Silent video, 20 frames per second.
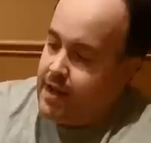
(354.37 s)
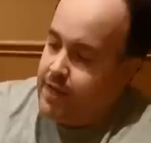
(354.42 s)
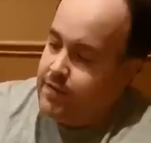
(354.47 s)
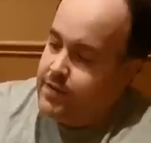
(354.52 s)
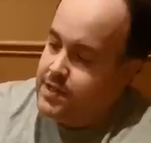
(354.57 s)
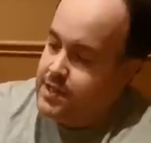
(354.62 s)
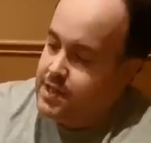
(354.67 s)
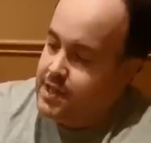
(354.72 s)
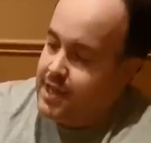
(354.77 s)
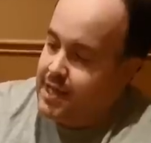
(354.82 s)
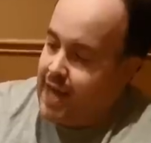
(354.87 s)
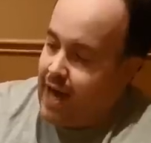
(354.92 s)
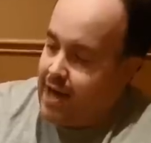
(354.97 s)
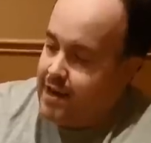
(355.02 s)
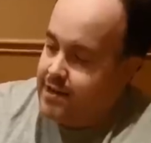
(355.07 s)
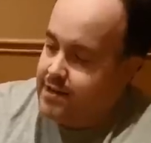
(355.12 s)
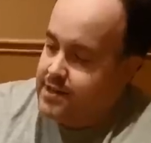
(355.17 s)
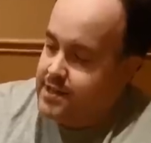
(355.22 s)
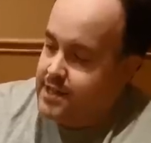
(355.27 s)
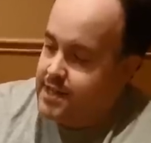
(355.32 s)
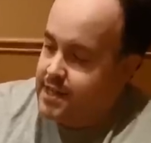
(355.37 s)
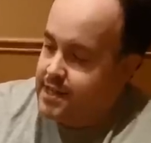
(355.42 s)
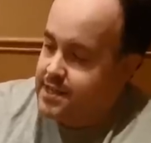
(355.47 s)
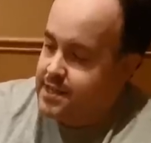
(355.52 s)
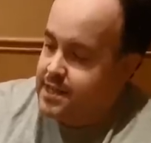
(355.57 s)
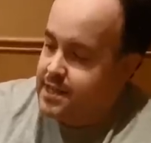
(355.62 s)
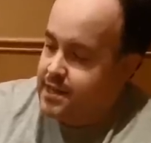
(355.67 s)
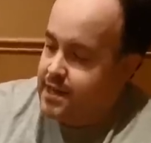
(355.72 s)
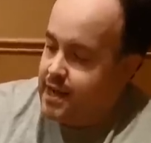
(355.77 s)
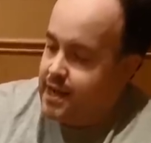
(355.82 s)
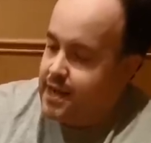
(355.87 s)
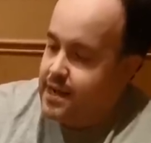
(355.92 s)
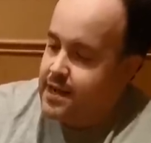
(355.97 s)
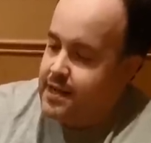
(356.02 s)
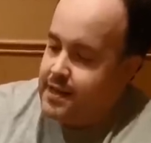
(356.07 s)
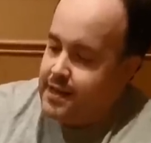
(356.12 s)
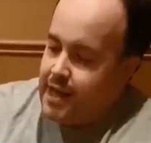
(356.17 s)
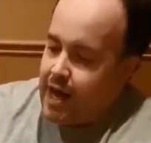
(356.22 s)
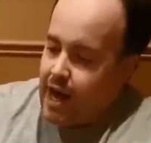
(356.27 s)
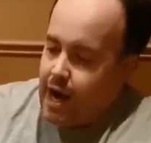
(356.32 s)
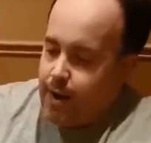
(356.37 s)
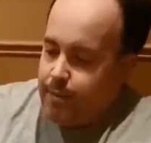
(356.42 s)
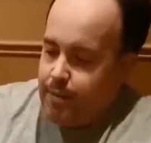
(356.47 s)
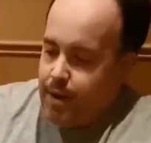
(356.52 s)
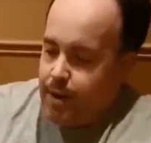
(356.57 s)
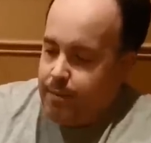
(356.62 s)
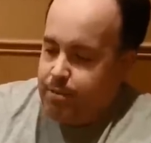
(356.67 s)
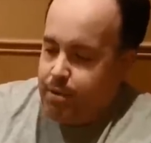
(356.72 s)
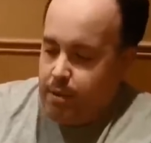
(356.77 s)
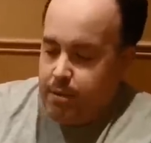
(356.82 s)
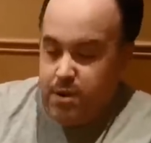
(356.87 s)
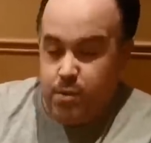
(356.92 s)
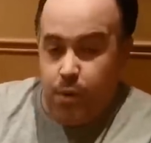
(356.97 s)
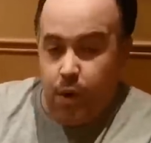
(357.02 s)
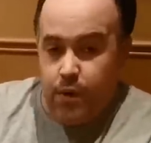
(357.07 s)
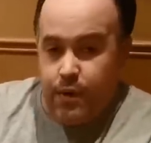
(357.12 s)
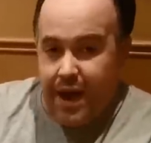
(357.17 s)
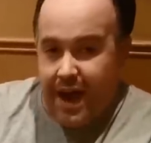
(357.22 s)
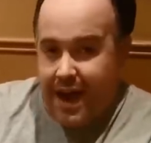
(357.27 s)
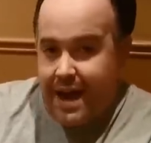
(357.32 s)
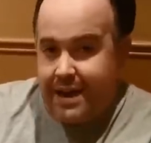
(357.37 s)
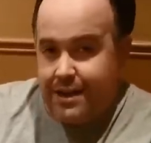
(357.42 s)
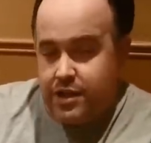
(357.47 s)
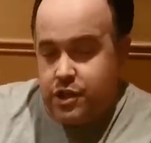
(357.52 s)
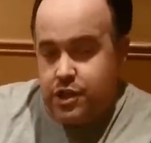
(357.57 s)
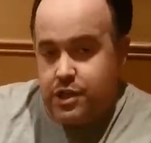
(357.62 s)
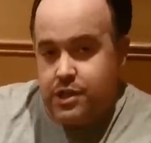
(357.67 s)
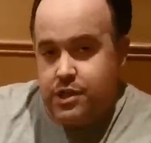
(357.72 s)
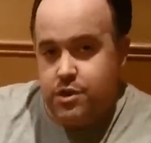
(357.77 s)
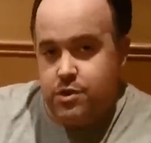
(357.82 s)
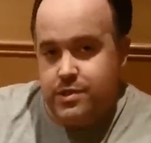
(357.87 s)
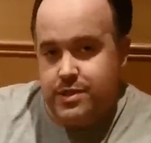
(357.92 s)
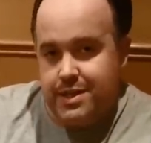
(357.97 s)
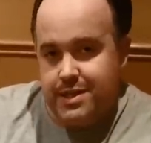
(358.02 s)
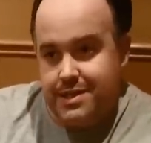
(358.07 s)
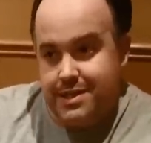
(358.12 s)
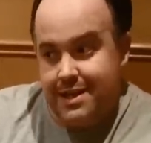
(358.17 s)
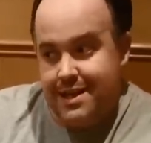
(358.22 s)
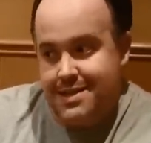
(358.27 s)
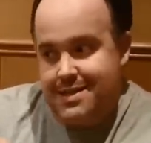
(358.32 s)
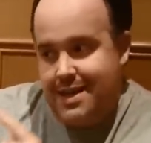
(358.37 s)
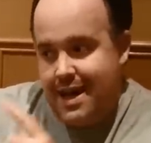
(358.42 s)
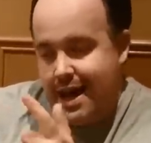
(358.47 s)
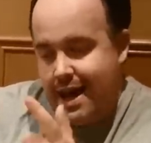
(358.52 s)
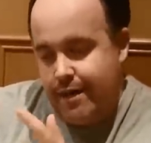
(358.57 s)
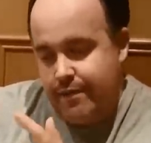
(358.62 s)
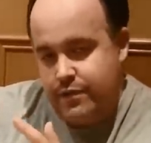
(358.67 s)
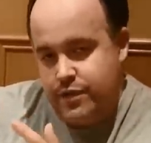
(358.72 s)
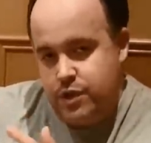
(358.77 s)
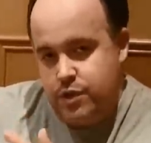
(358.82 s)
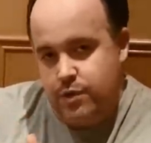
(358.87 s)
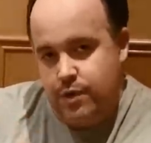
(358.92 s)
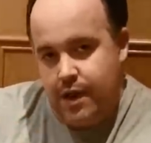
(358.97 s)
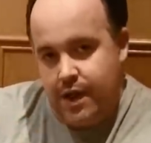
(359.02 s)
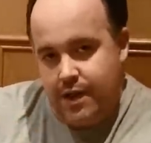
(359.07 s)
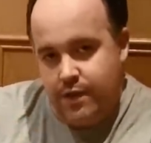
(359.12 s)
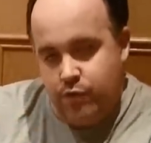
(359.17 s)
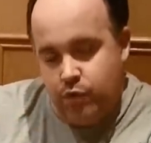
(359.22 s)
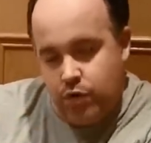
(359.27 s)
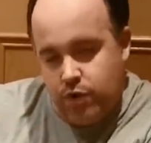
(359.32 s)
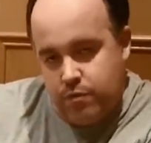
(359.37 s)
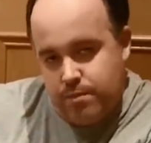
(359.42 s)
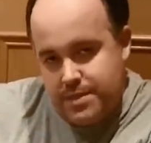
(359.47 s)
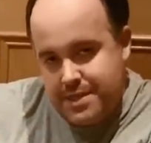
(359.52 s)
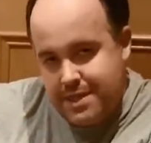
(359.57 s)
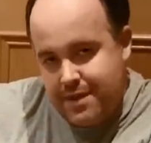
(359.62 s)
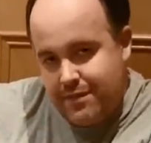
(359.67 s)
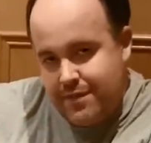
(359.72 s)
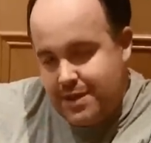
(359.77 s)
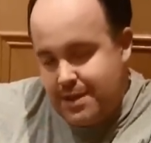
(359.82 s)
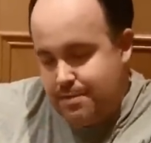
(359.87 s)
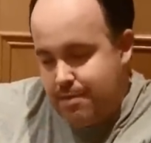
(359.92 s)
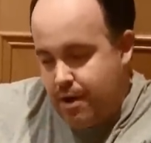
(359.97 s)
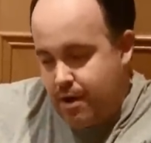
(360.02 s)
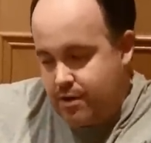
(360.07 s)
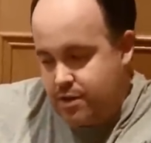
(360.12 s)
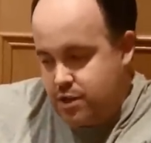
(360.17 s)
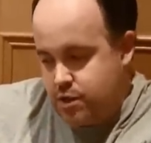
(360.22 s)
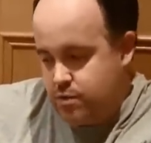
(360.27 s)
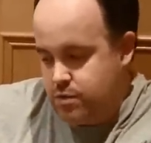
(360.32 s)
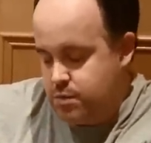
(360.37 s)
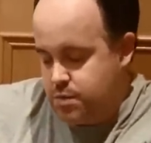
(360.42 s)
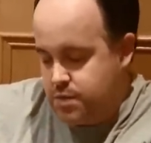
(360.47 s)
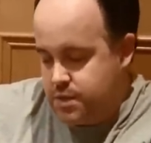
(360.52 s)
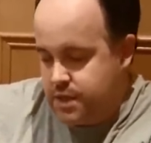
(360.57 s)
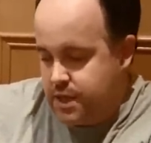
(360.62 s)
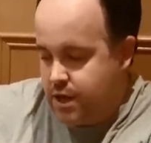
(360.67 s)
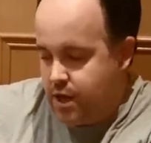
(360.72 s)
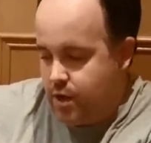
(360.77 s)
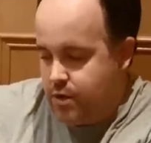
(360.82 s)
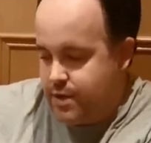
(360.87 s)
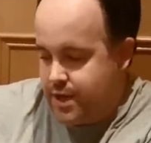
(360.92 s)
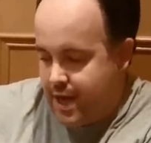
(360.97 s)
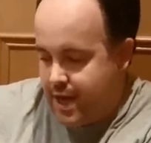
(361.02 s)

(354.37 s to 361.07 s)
This is the Canon 60D. I probably won't actually use this unless I have to, like if one of my 7D Mark IIs was to go